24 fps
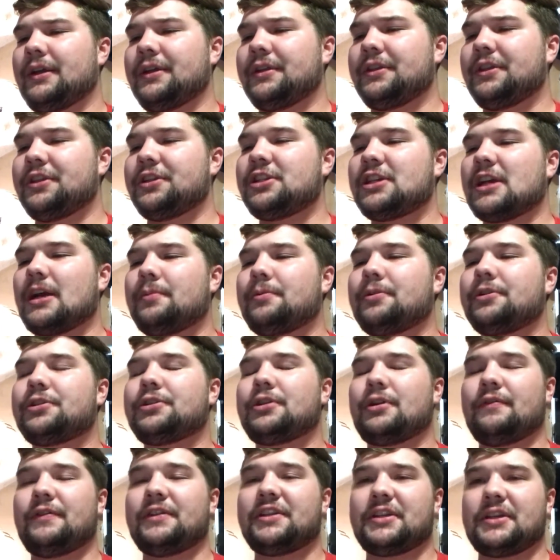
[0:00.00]
This chapter
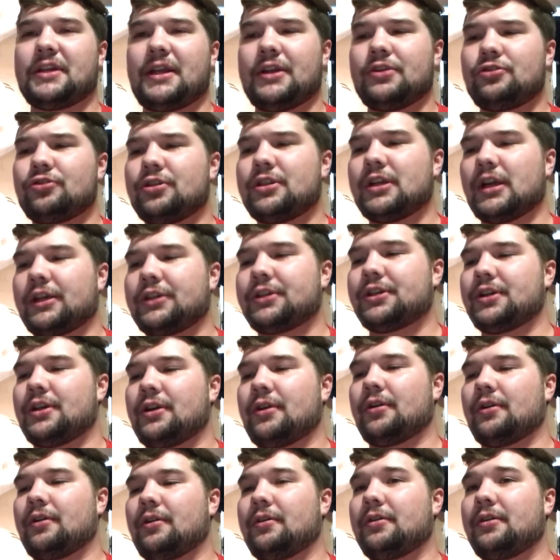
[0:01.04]
served as an introduction to
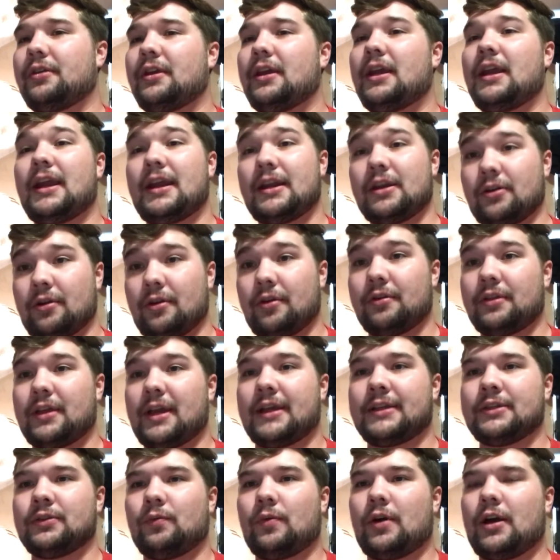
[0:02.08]
Earth and Earth
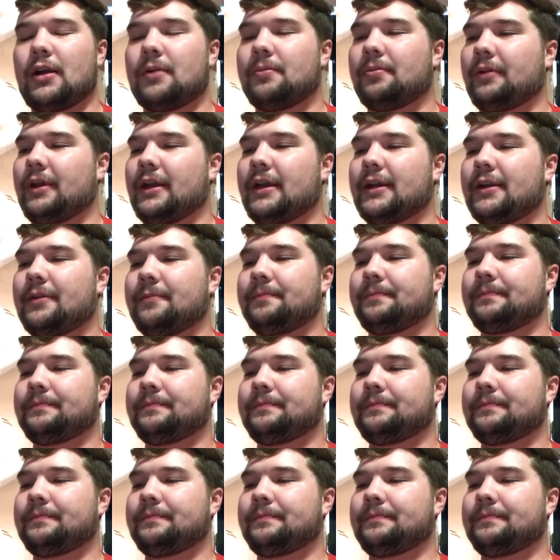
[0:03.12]
as a water planet.